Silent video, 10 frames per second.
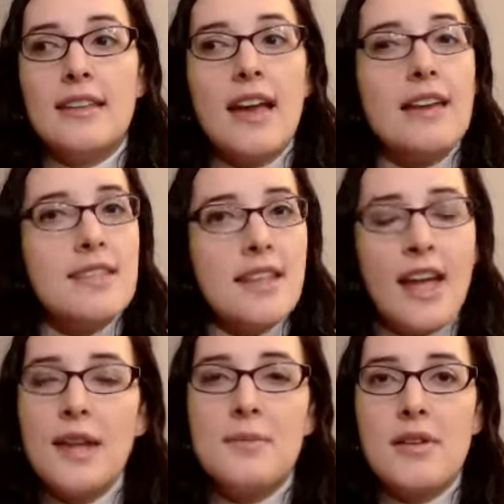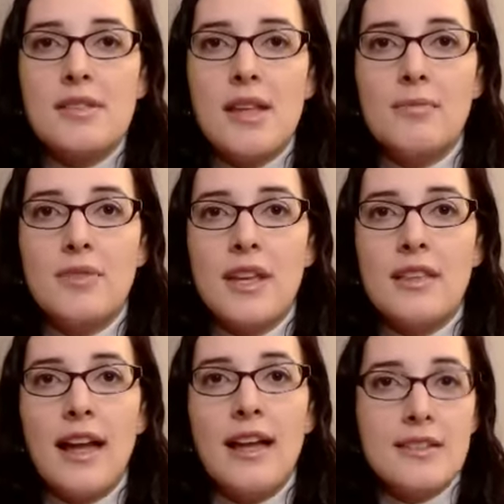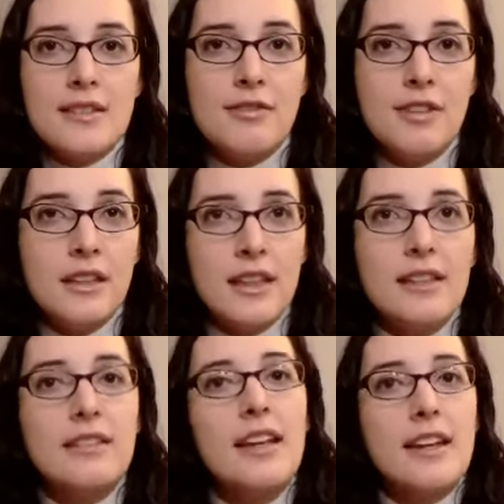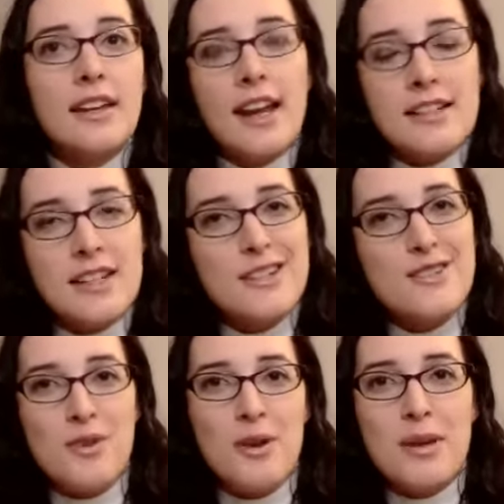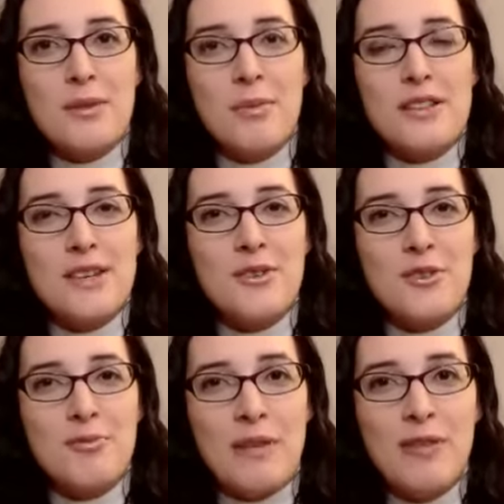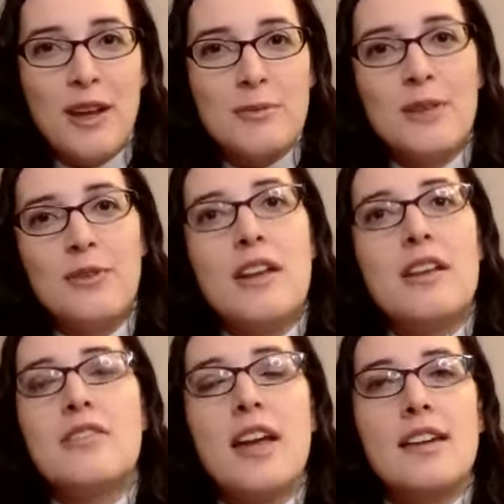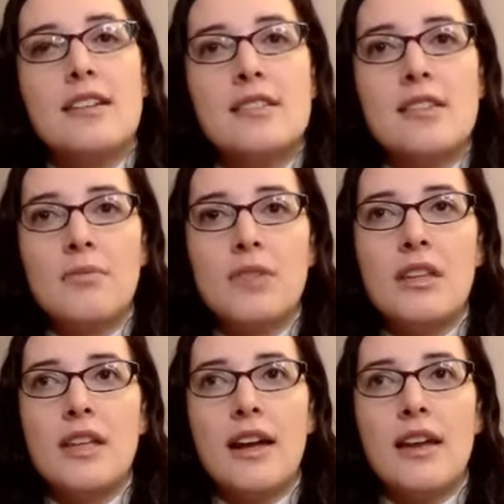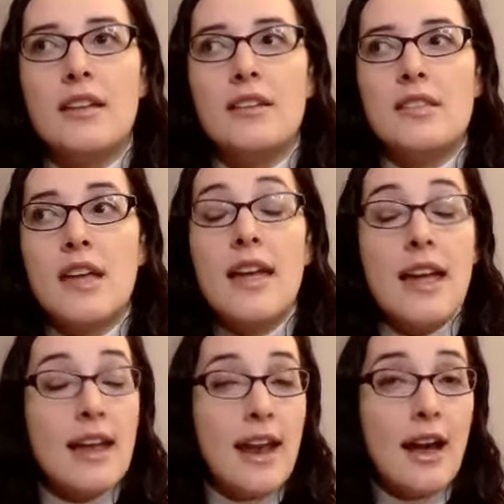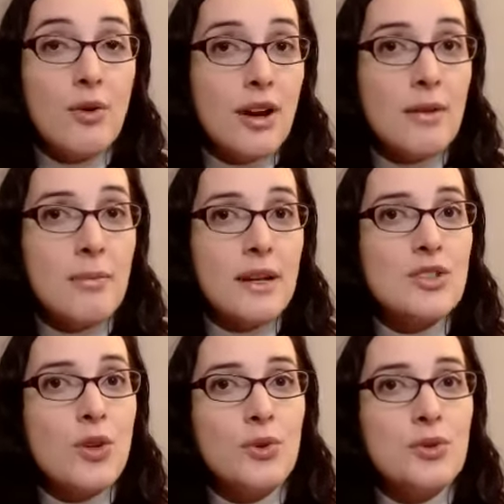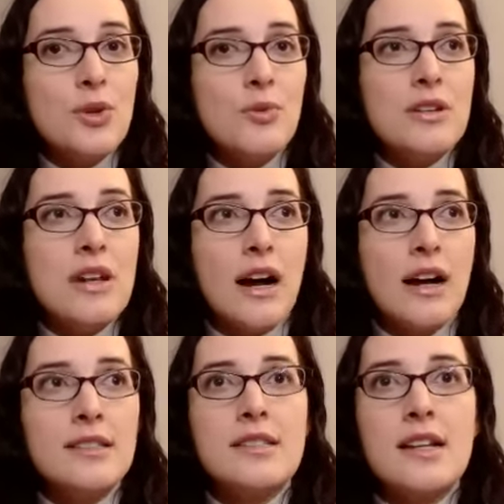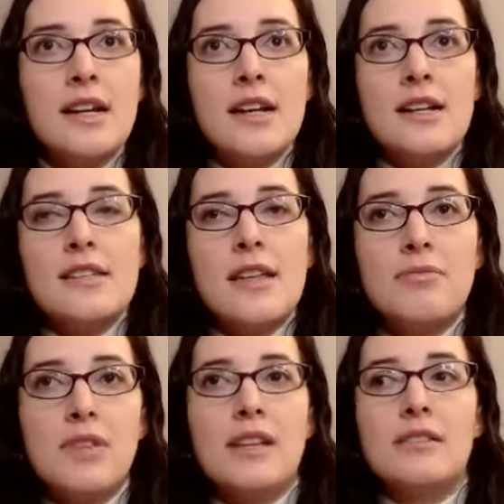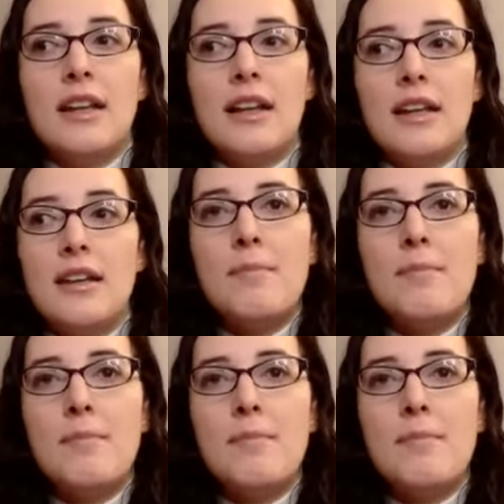yes, it can be something that is a feeling like connect and enjoy being present with my family, right? That is something that is an outcome, but it's also not something like